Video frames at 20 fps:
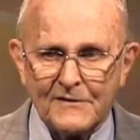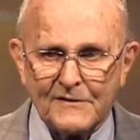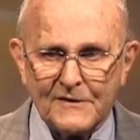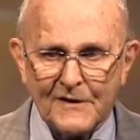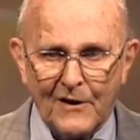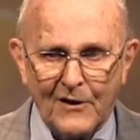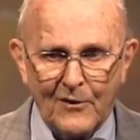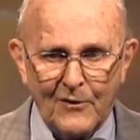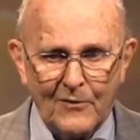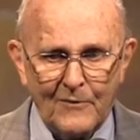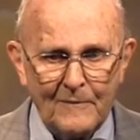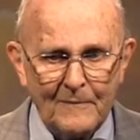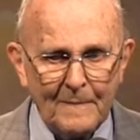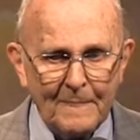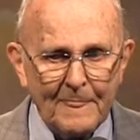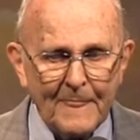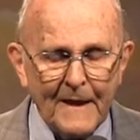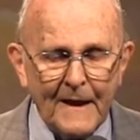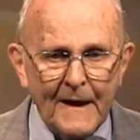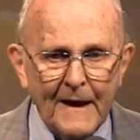So,
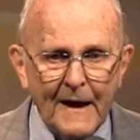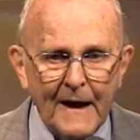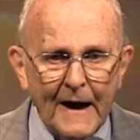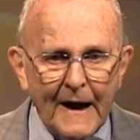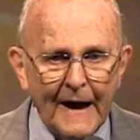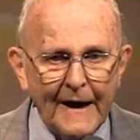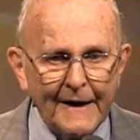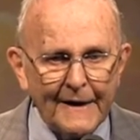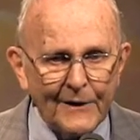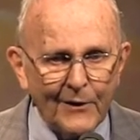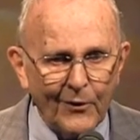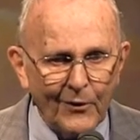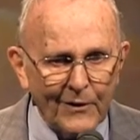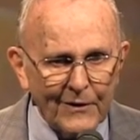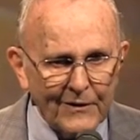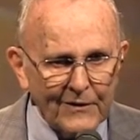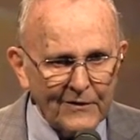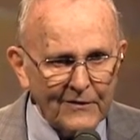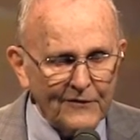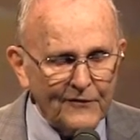in
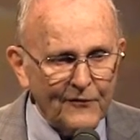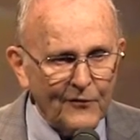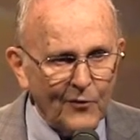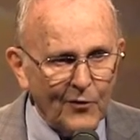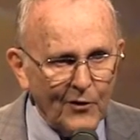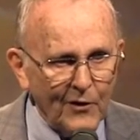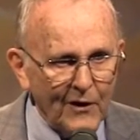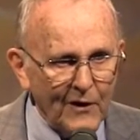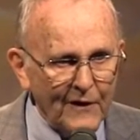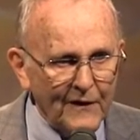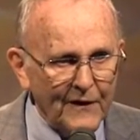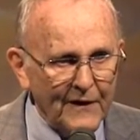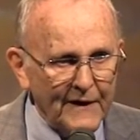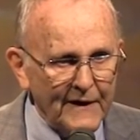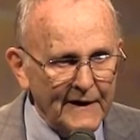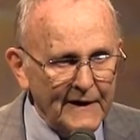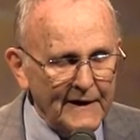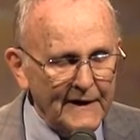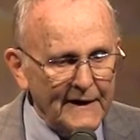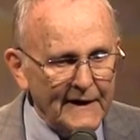order for
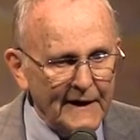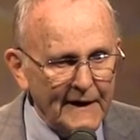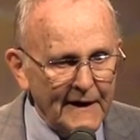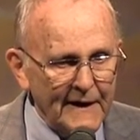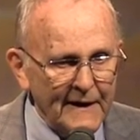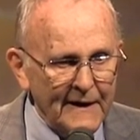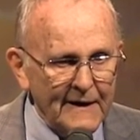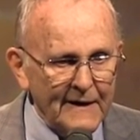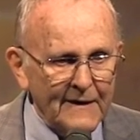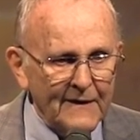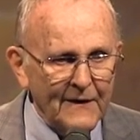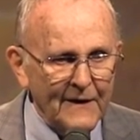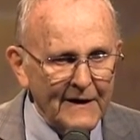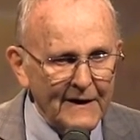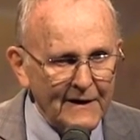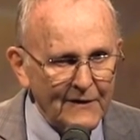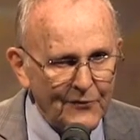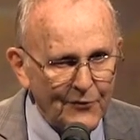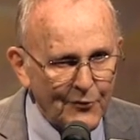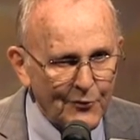the
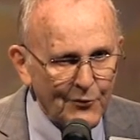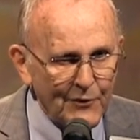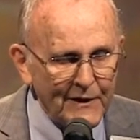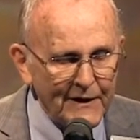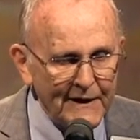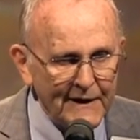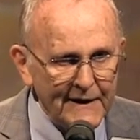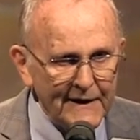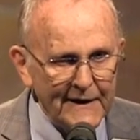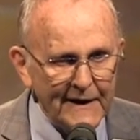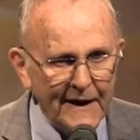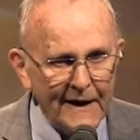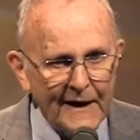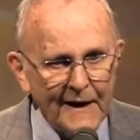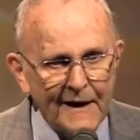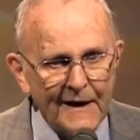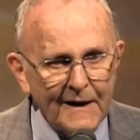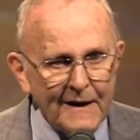three